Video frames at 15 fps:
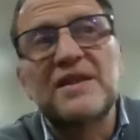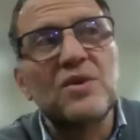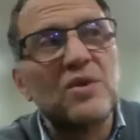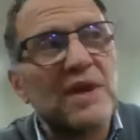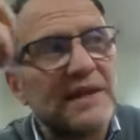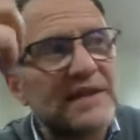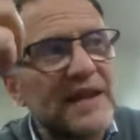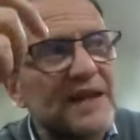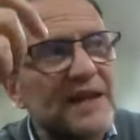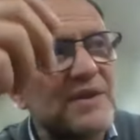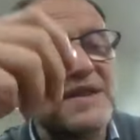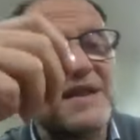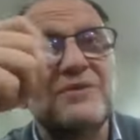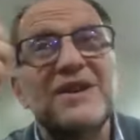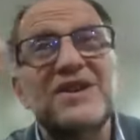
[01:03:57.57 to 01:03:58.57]
Geulatenu,
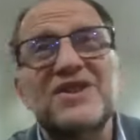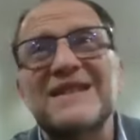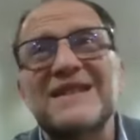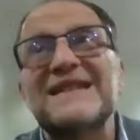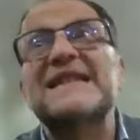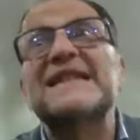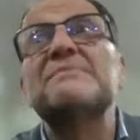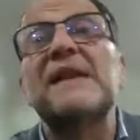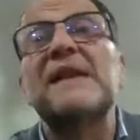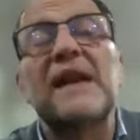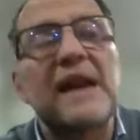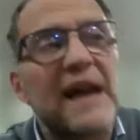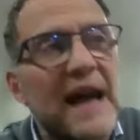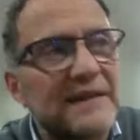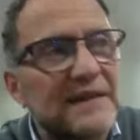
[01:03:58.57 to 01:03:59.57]
he said Reshit
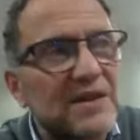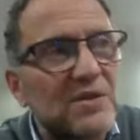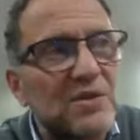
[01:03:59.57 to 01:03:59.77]
Tzmichat